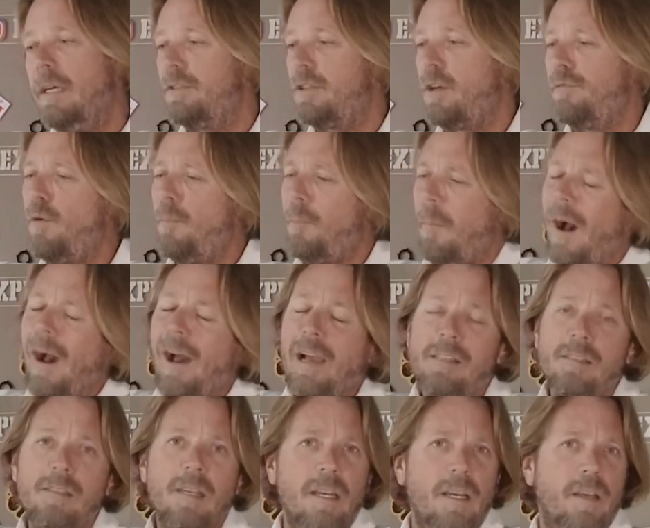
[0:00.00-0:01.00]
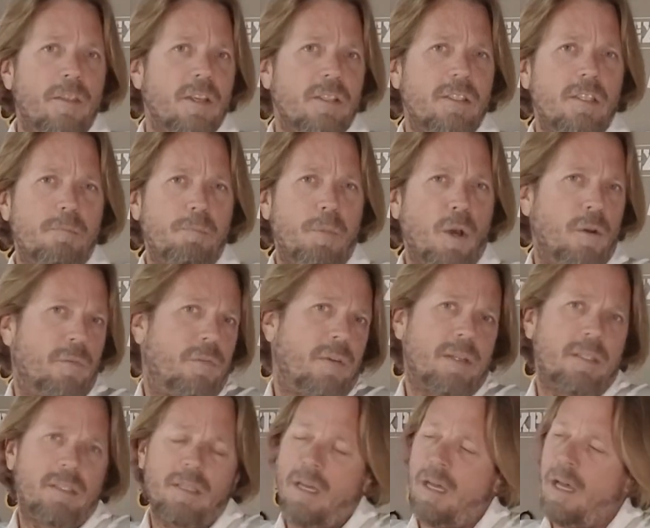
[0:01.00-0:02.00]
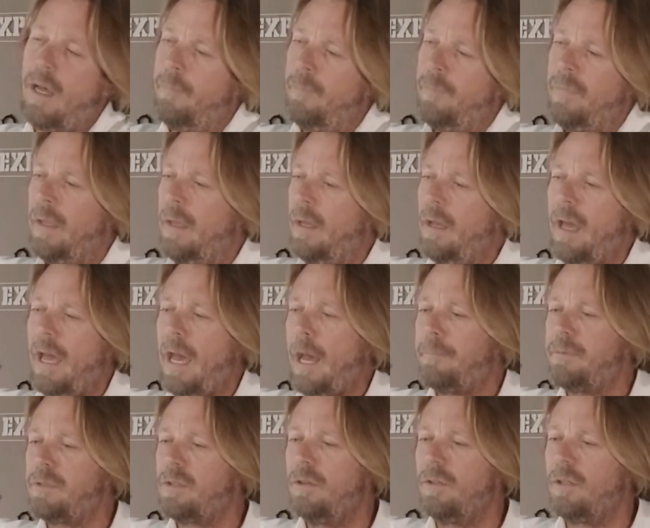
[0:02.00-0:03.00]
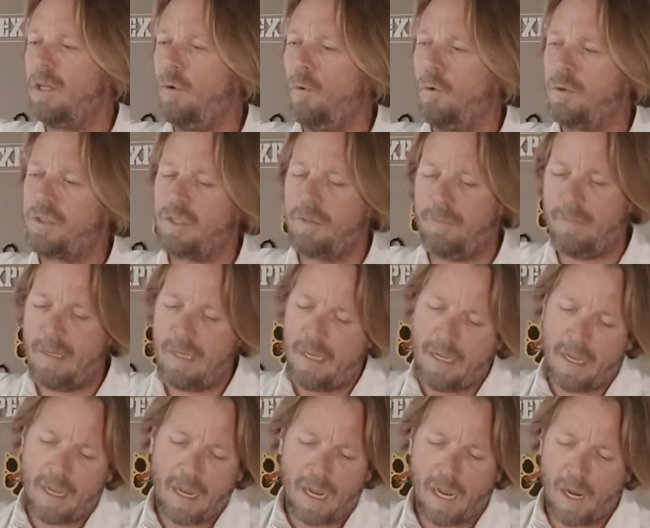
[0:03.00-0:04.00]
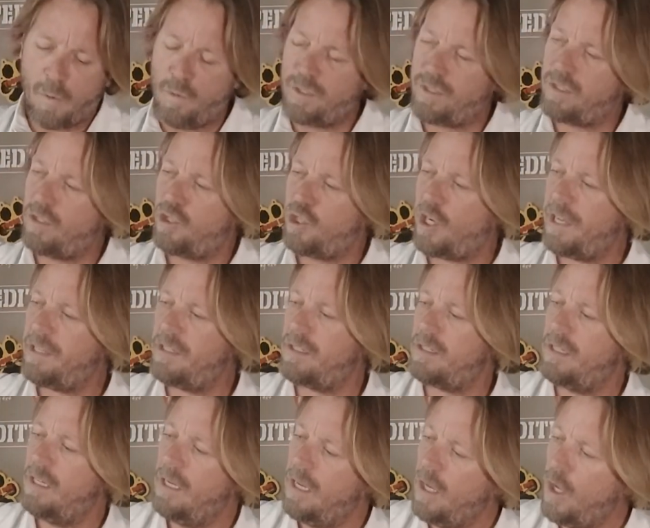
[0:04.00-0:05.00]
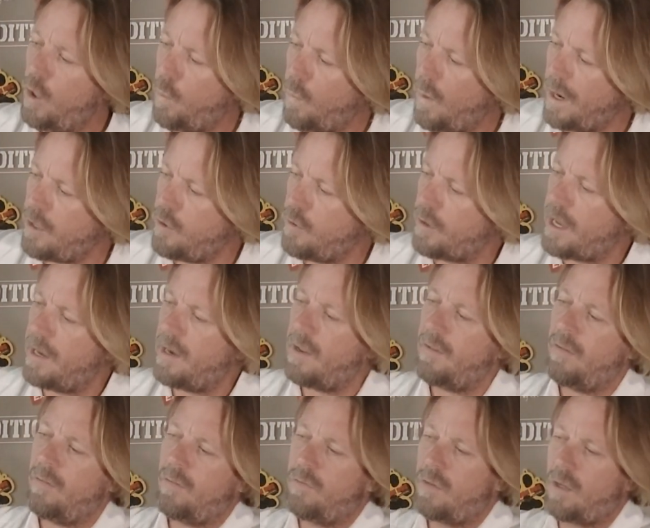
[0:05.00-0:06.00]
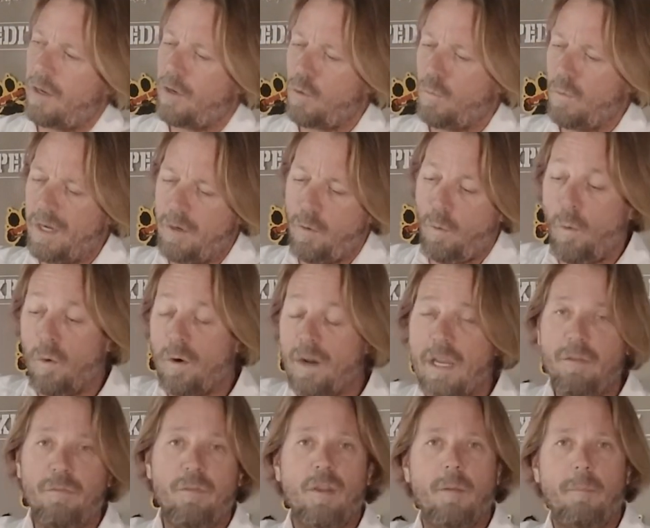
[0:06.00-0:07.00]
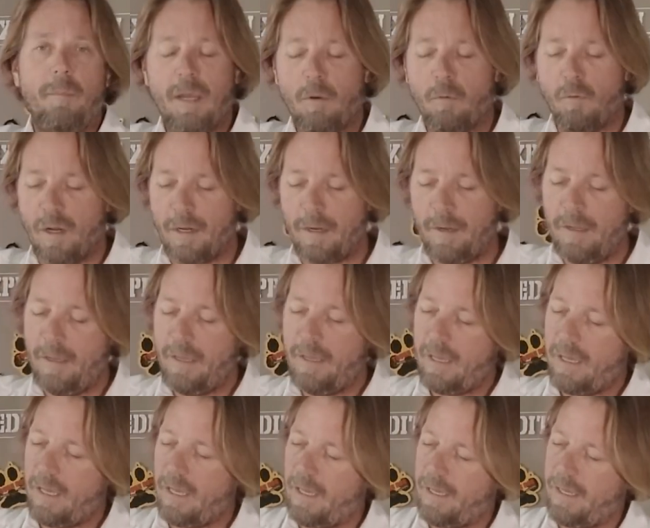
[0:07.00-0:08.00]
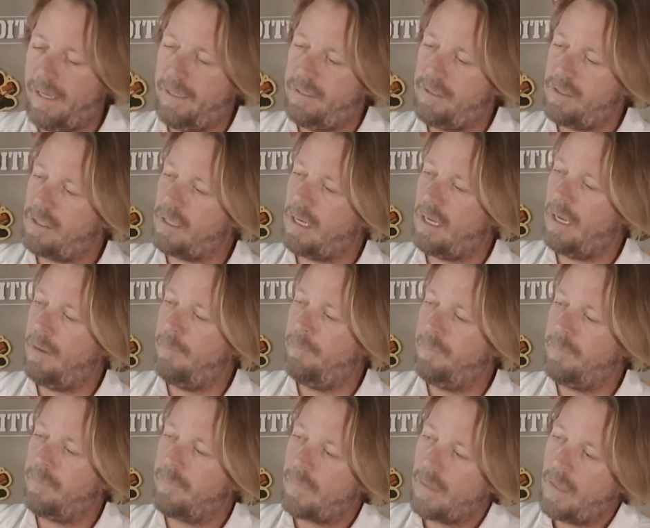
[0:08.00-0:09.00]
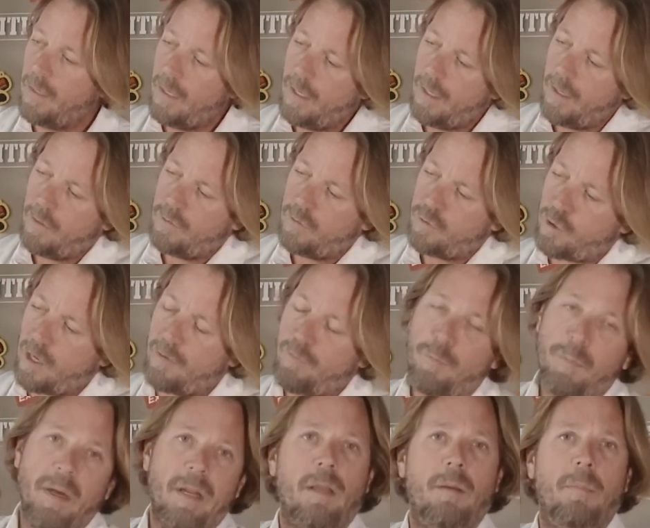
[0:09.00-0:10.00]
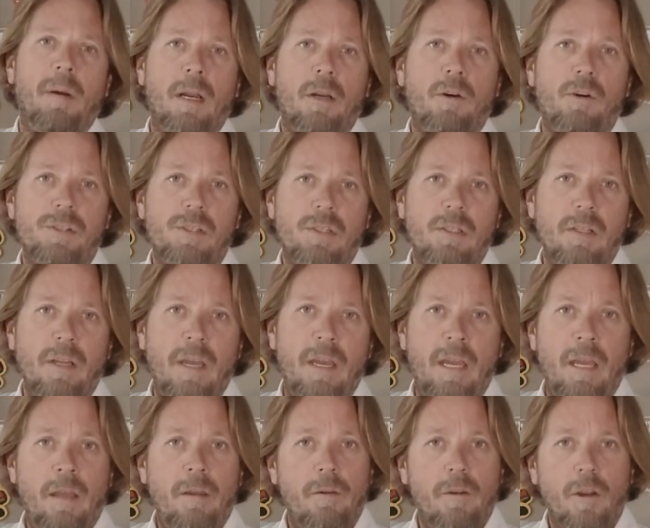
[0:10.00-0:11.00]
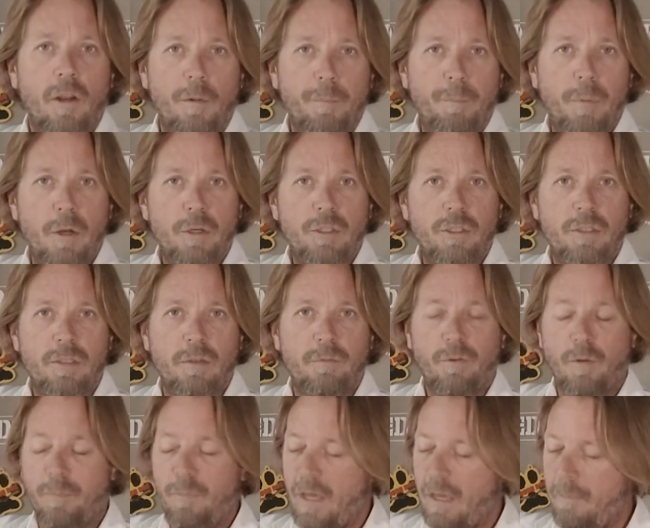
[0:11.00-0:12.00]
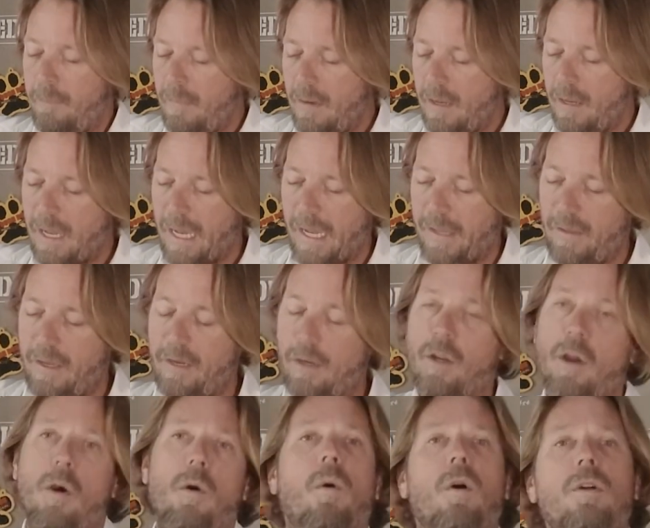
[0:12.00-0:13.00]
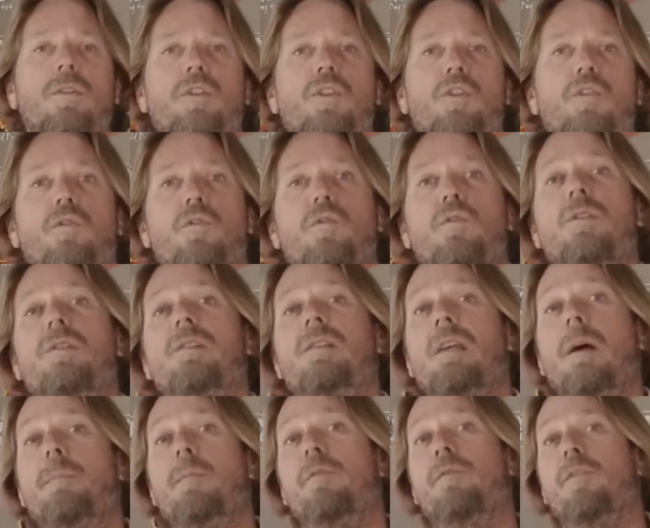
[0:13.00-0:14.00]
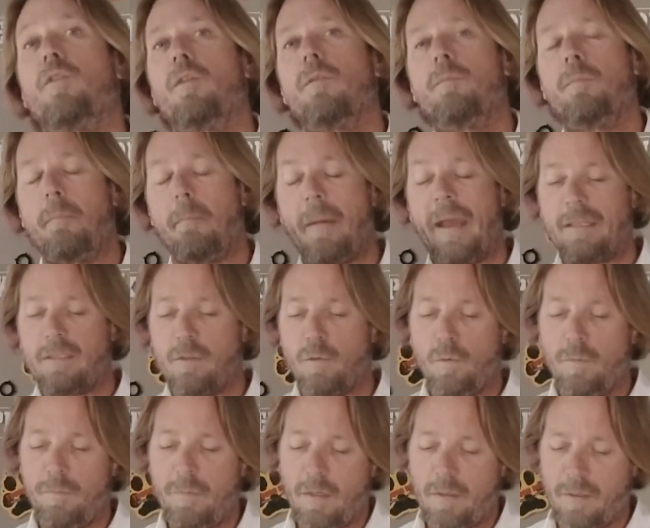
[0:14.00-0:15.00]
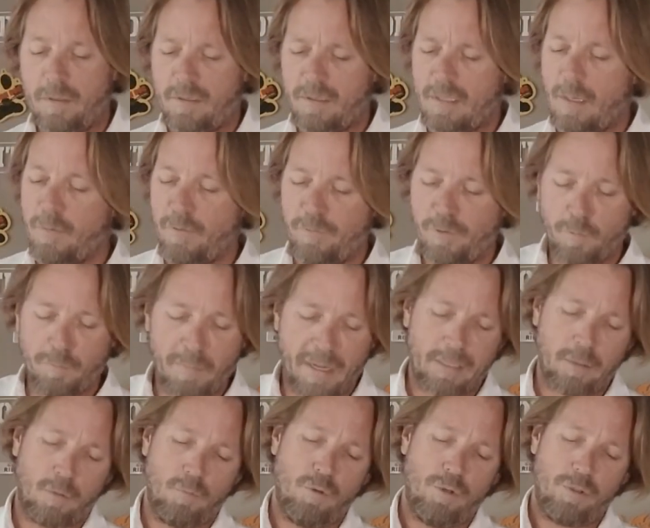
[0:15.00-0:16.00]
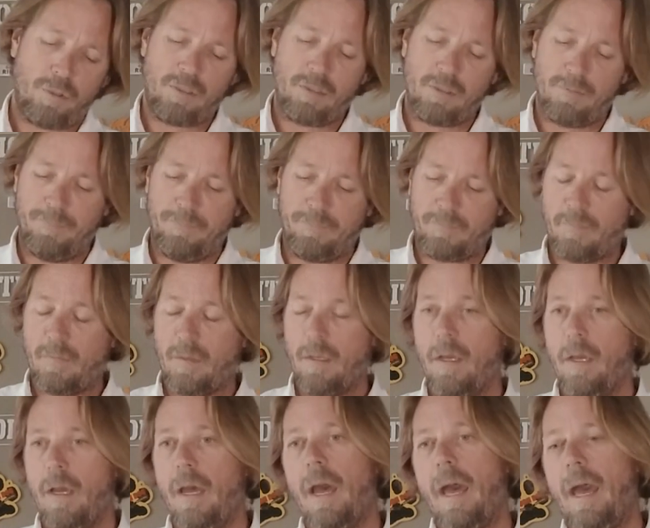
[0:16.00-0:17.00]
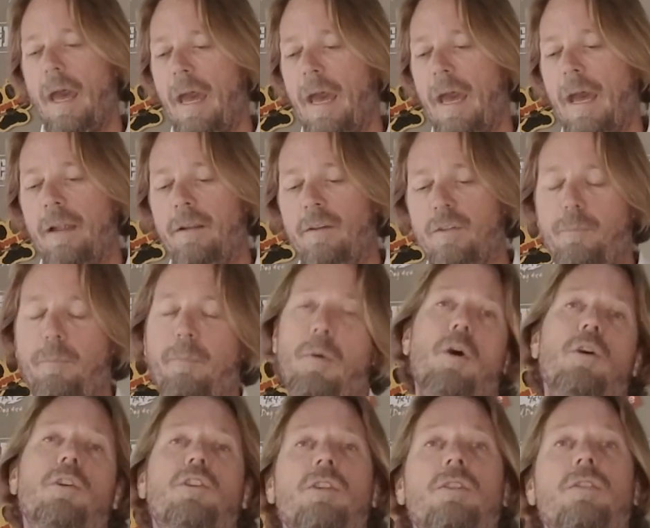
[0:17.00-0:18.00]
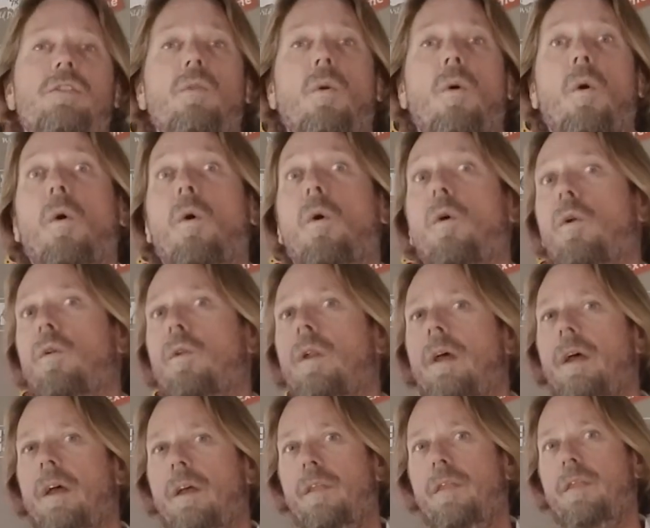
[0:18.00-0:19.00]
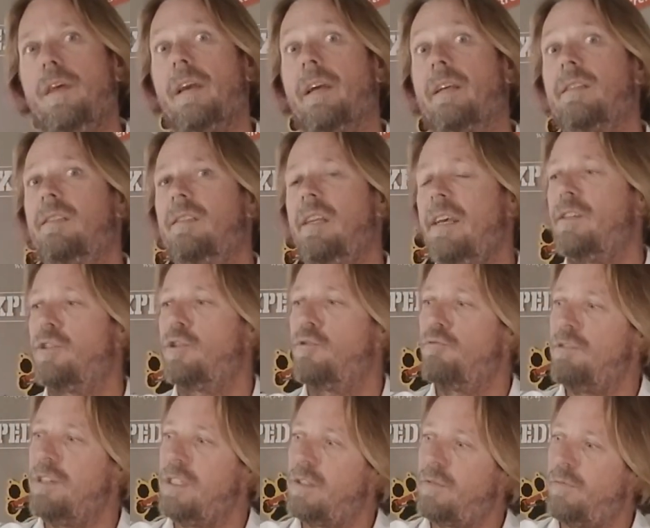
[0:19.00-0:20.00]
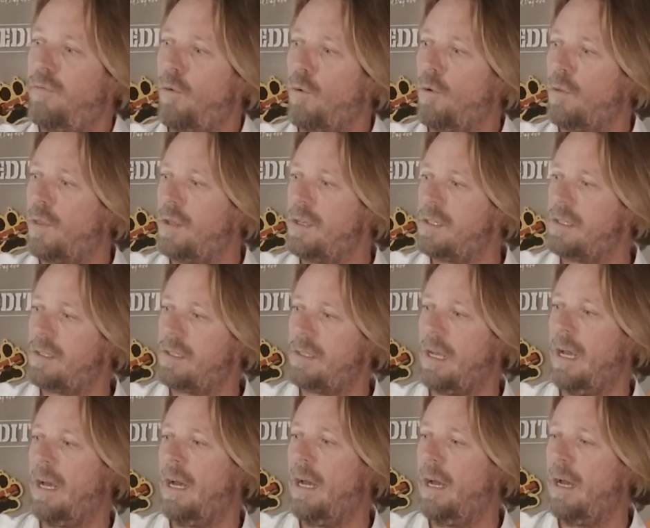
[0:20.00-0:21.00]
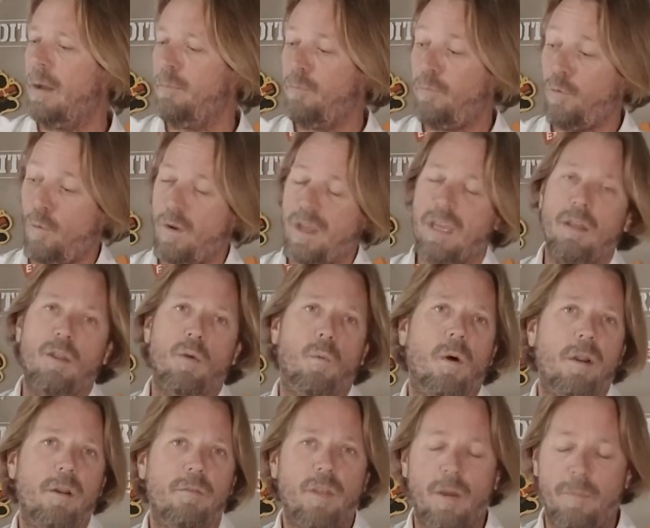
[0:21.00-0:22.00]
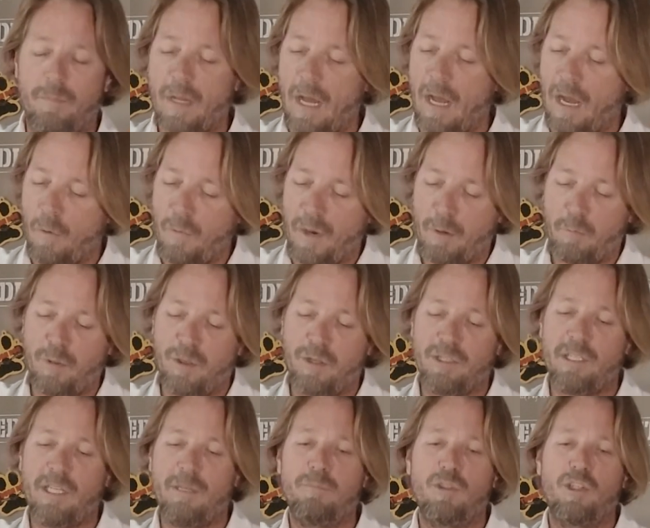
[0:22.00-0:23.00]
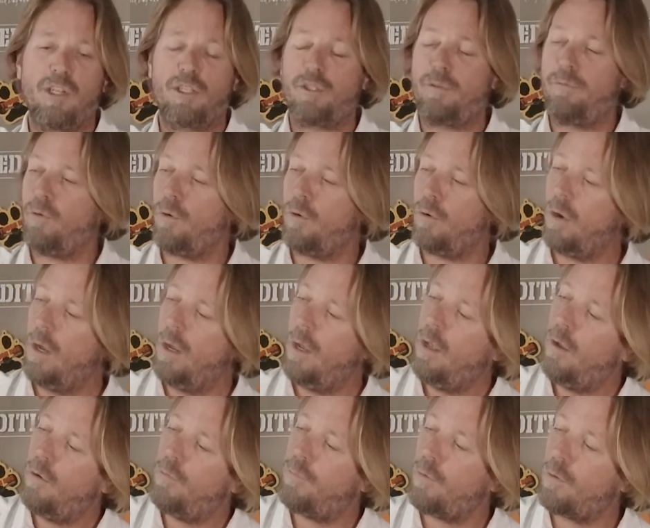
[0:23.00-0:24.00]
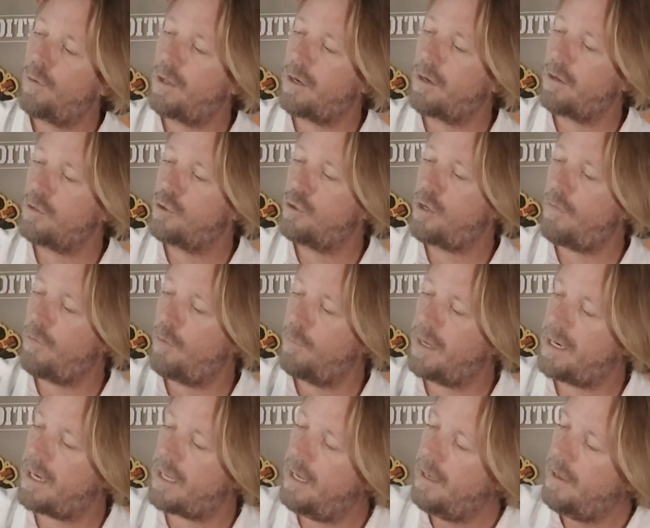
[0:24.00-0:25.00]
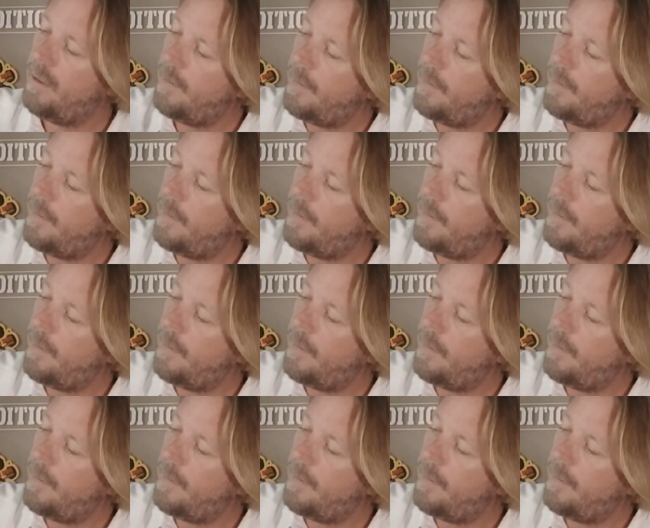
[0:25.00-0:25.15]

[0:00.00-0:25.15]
So for pies, this is perfect. Absolutely awesome. I would suggest when you're getting the little one or even the big one is Travel Buddy by Crystal Air. Go and purchase it from them, and then go on to Somerville Metalworks and purchase all the accessories for this, for either one of them. Now, I went with a deep dish for the little Travel Buddy,